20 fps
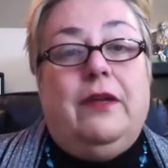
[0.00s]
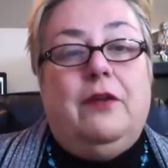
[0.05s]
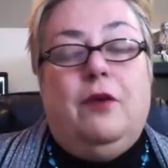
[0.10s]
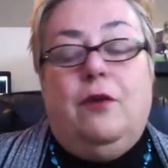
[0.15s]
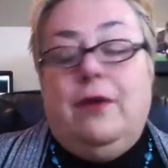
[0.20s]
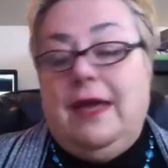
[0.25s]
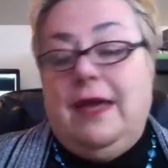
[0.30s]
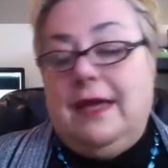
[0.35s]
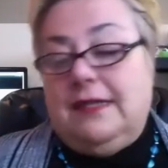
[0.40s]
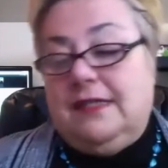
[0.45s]
You
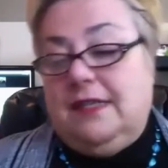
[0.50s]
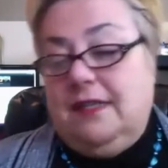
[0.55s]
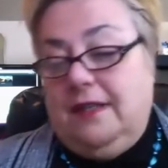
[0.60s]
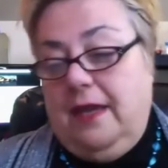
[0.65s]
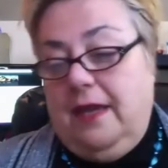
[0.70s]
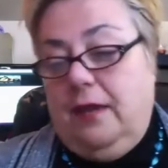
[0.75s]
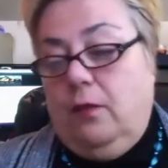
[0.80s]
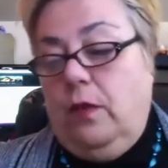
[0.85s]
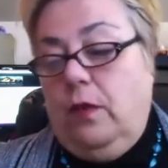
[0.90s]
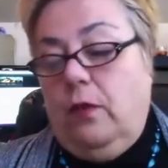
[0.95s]
know,
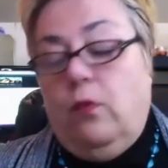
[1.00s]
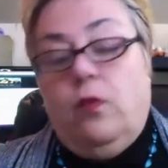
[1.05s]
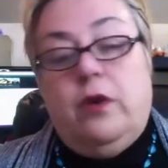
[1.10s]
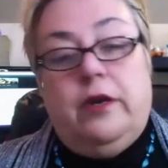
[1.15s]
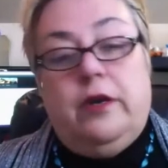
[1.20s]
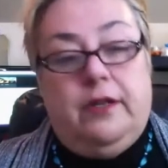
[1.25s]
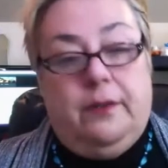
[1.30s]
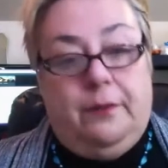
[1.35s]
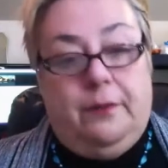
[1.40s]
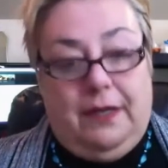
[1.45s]
yesterday we were
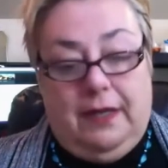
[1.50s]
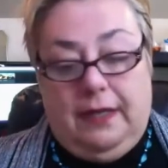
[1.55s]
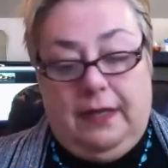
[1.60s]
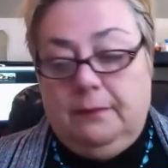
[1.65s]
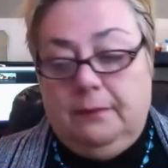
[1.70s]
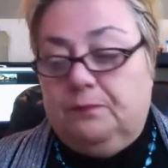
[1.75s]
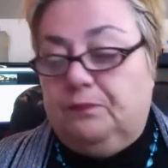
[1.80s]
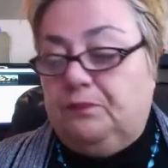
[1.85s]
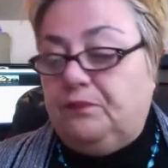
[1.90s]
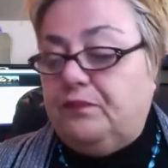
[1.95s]
in a meeting